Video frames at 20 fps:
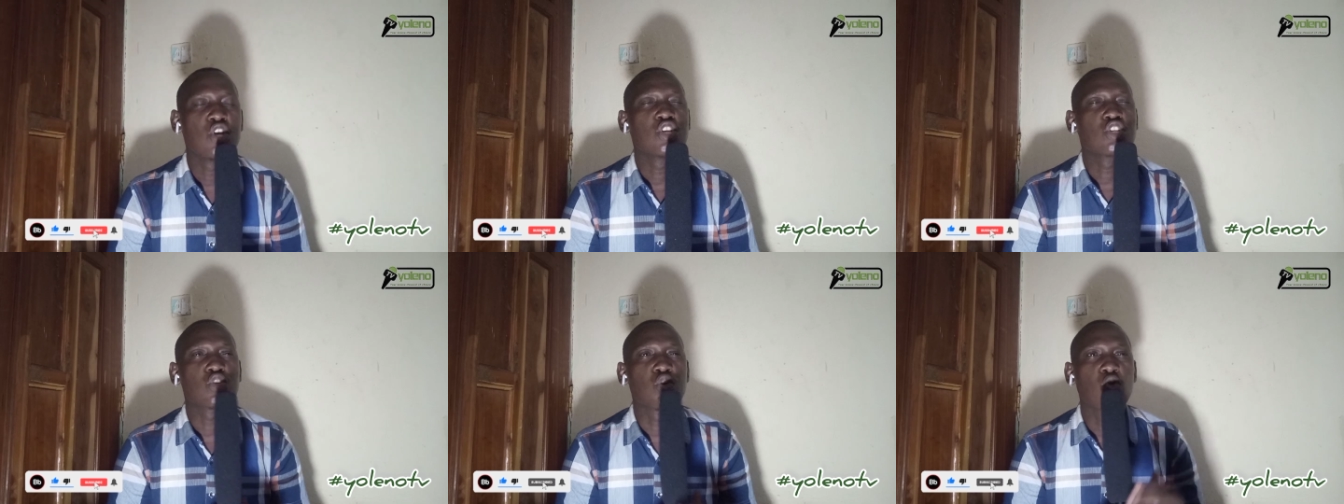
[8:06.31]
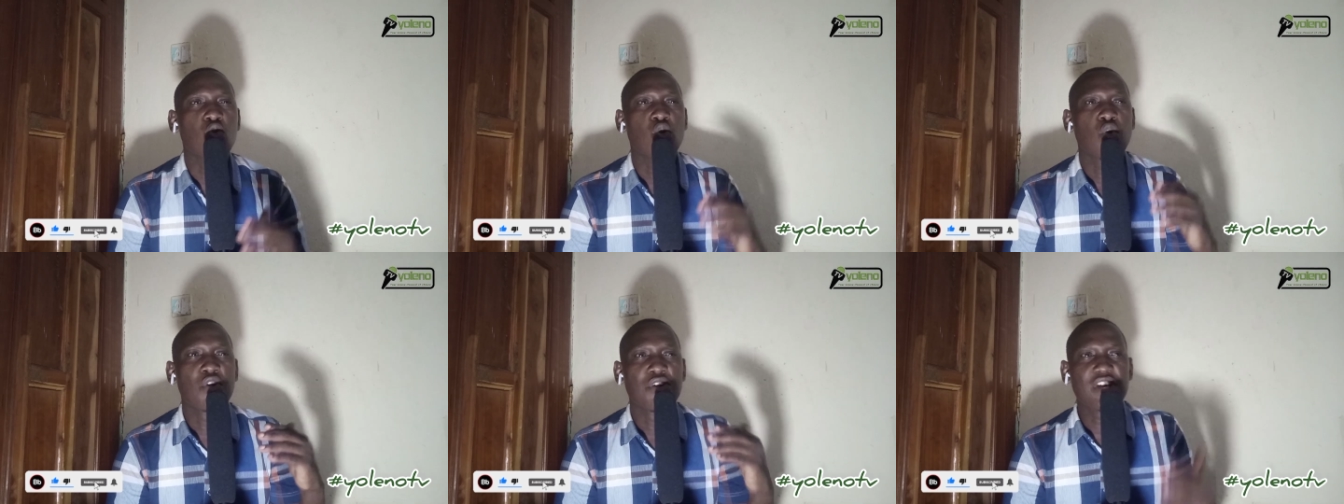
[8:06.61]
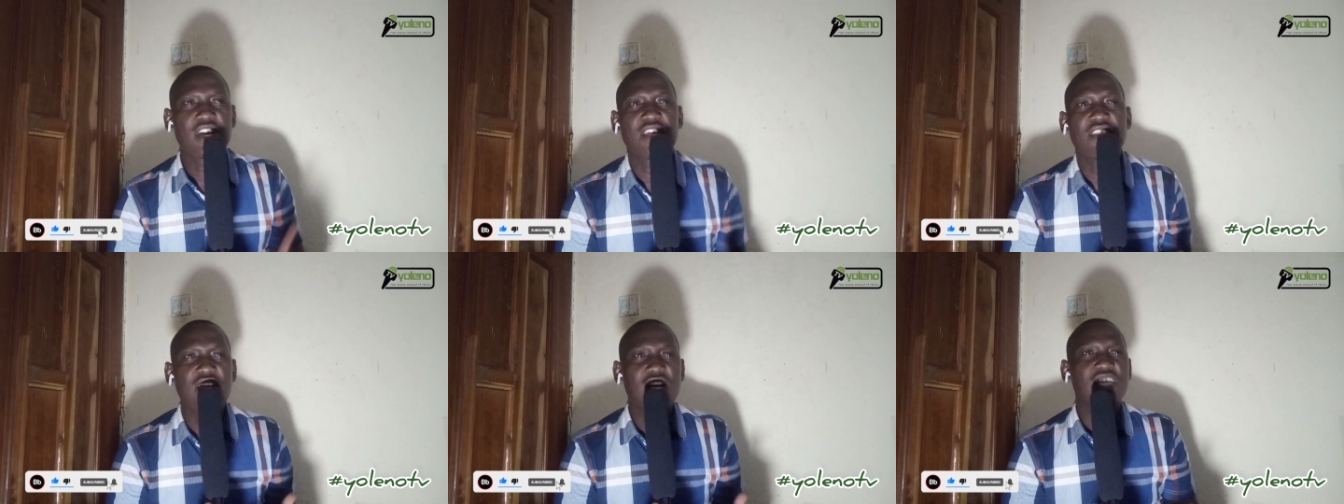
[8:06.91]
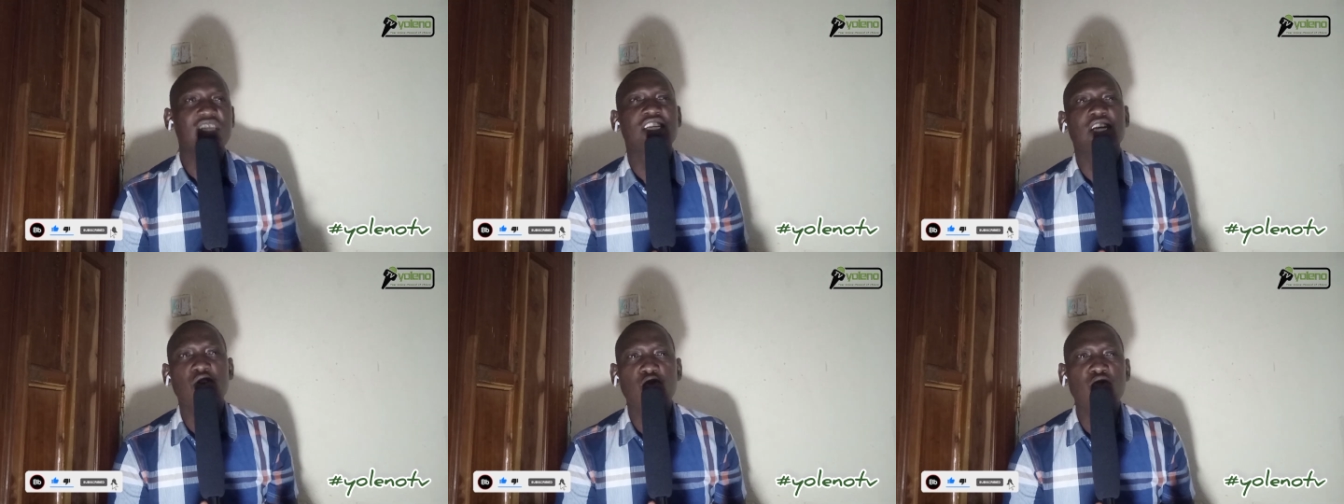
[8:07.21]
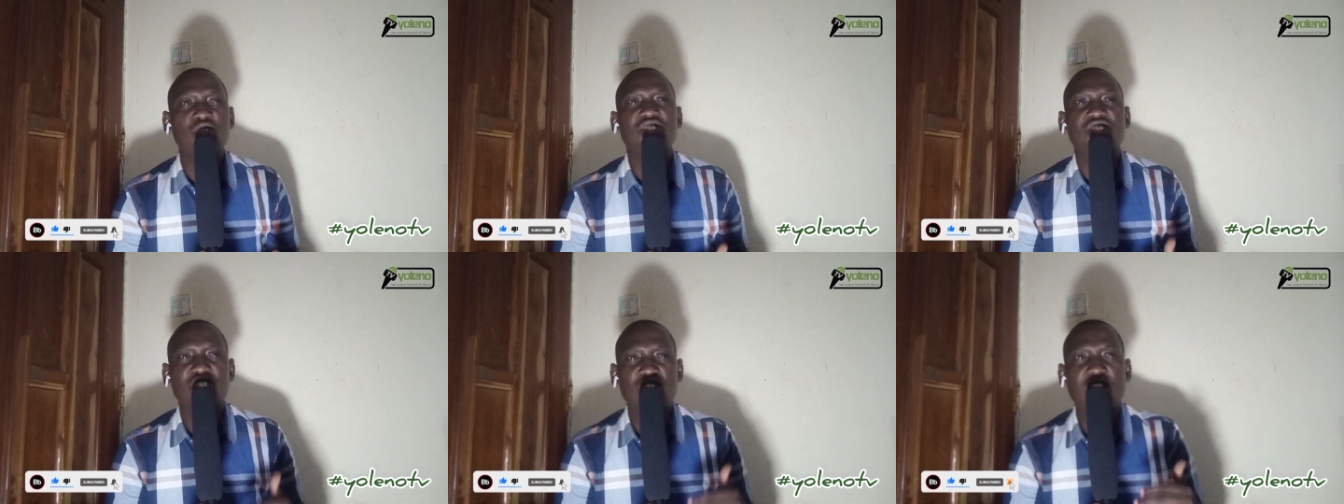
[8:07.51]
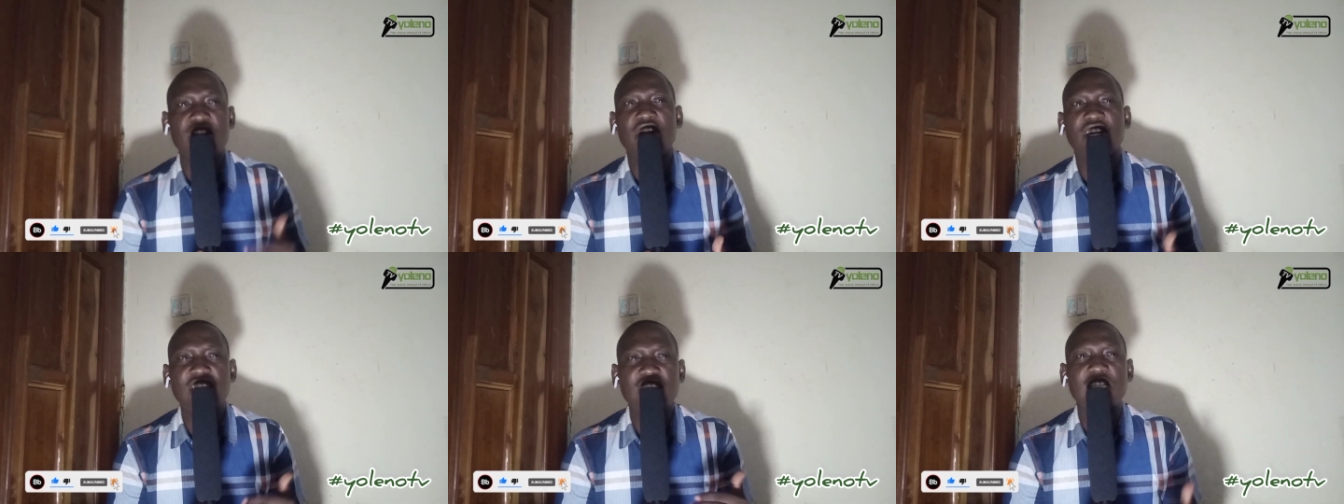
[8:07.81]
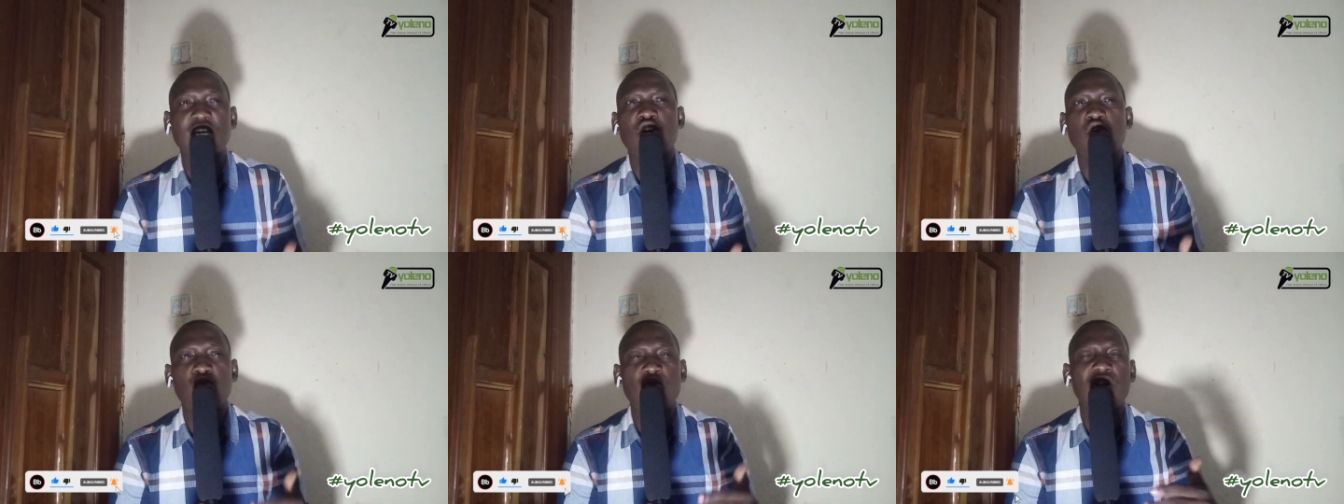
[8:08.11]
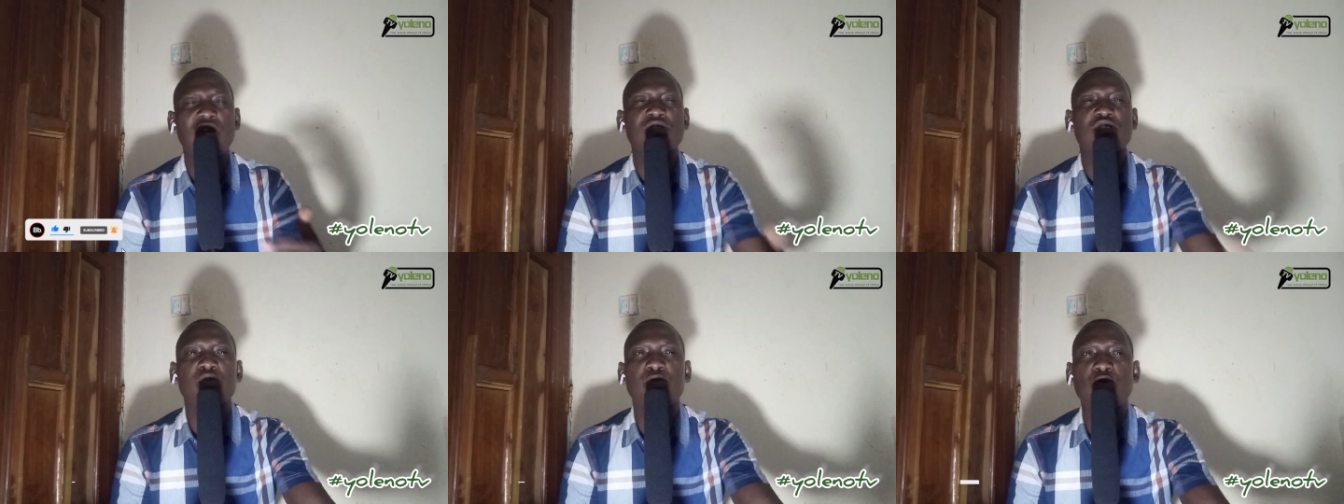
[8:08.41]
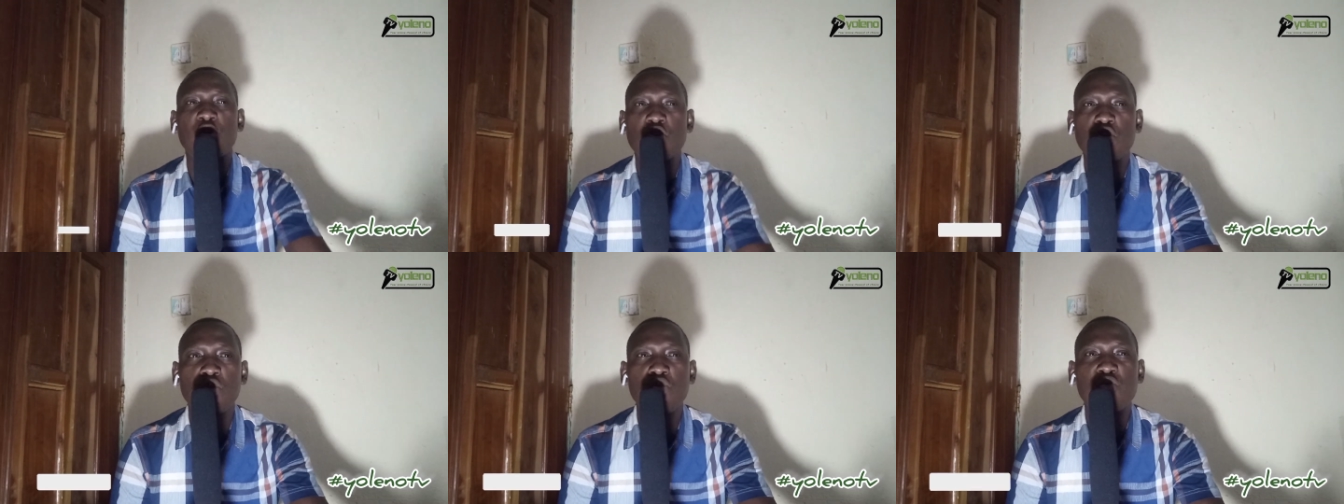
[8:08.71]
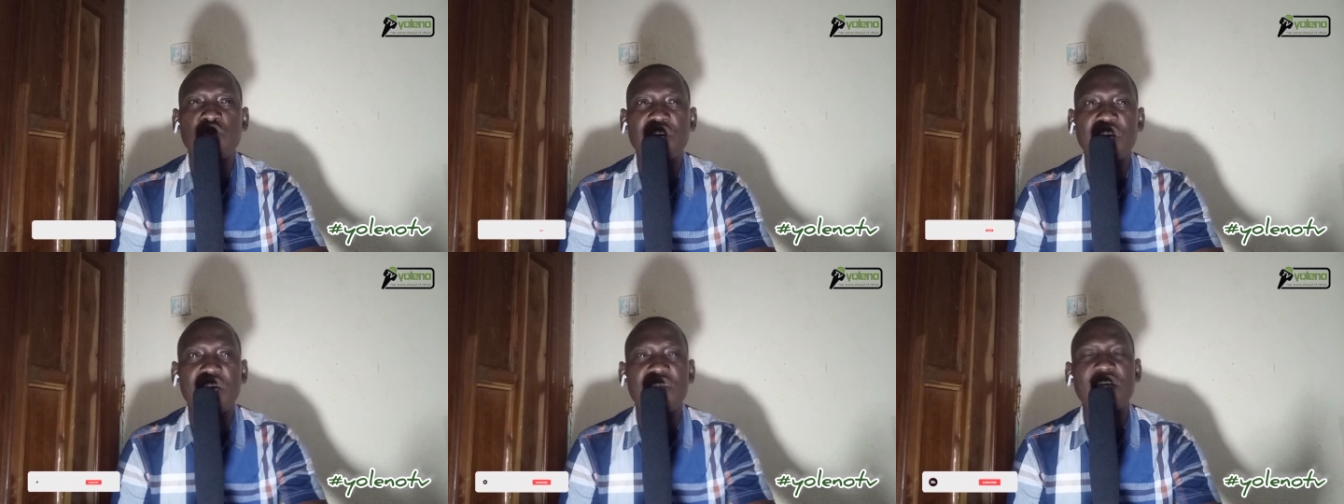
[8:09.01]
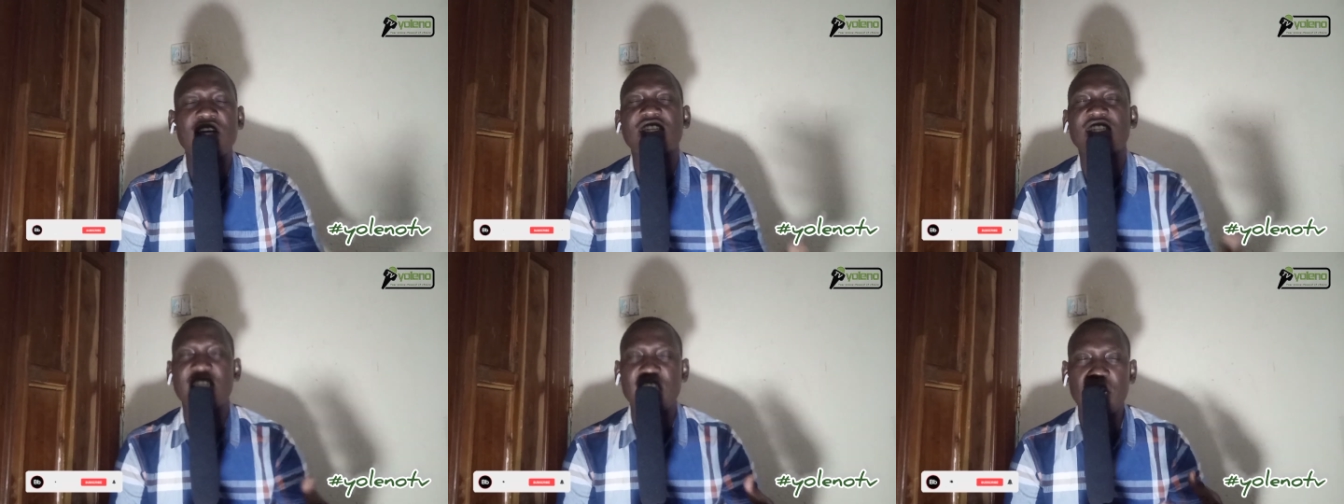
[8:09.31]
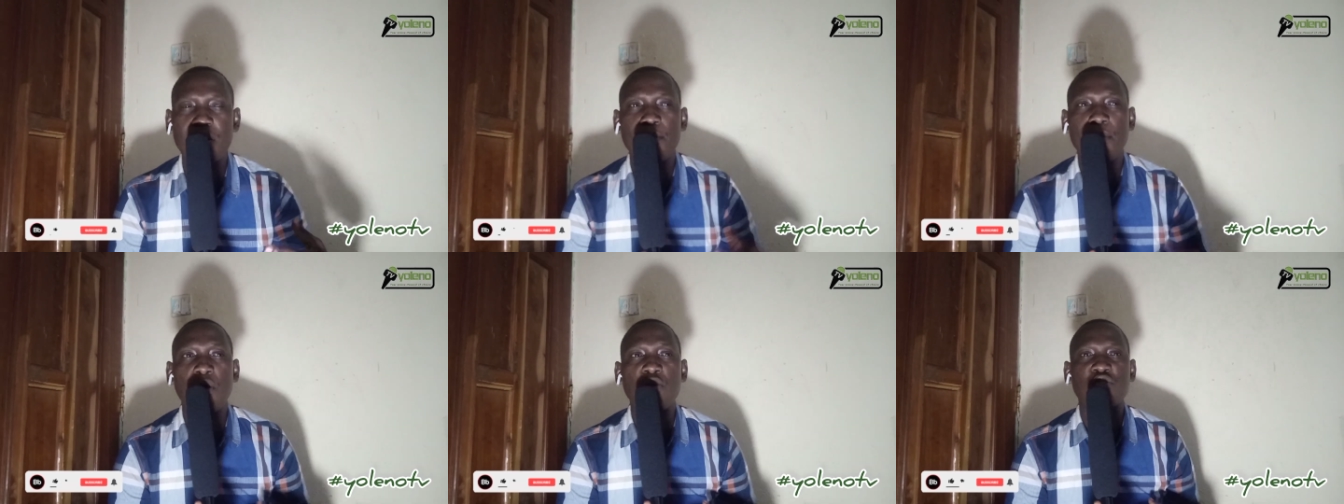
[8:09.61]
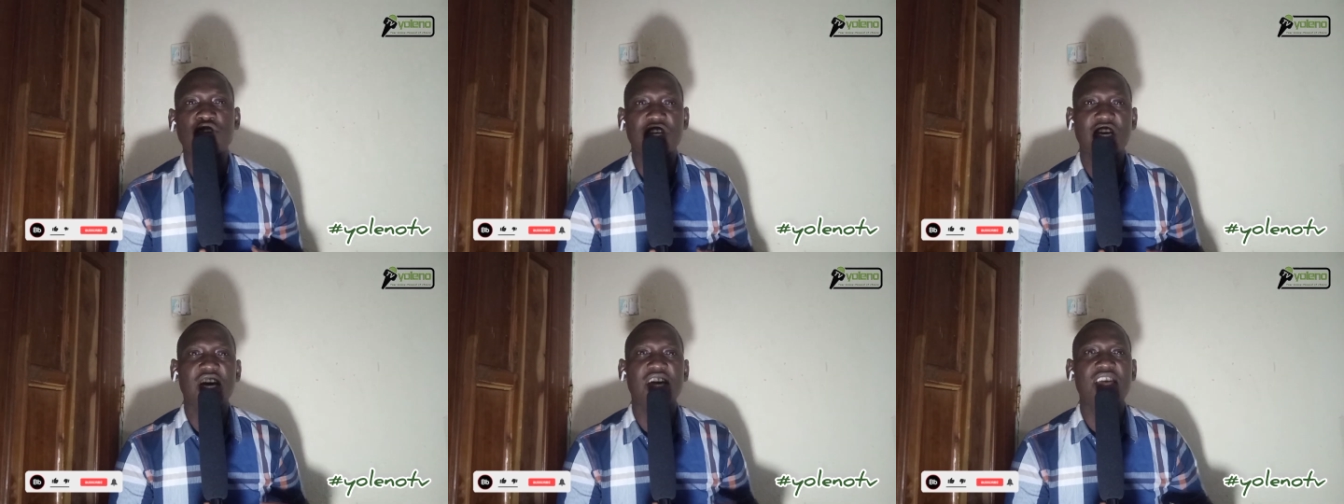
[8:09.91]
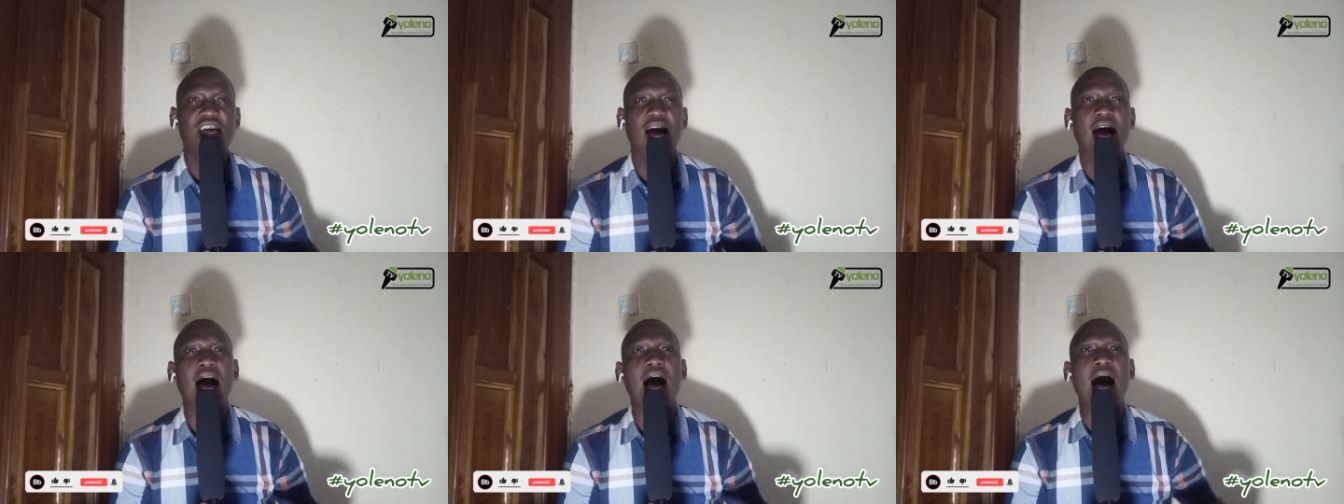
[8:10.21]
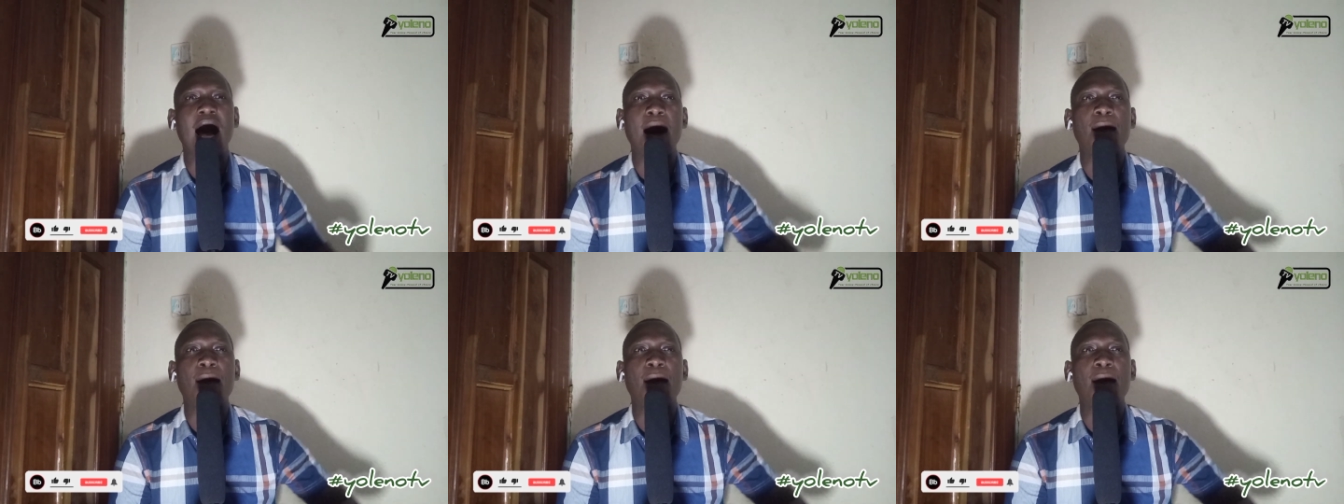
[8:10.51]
So Rigathi Gachagua is directly telling William Samoei Ruto, look here, that in Mount Kenya,